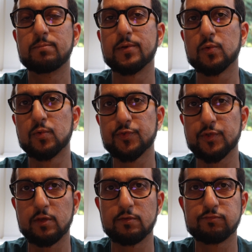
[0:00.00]
but
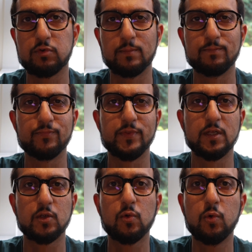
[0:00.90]
also from the
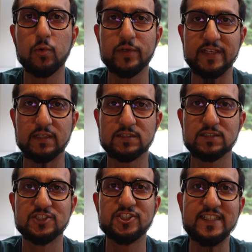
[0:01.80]
corniness,
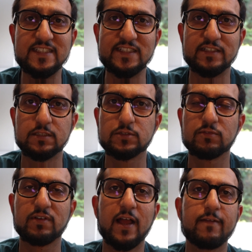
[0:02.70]
the cheesiness
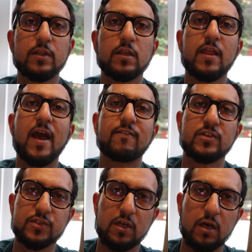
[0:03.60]
of having an
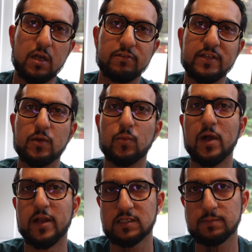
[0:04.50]
avatar in a
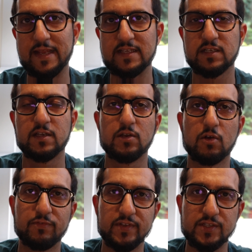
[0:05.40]
workspace, in an
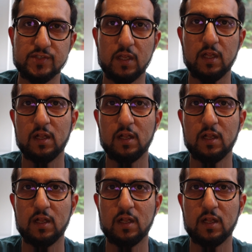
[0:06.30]
office.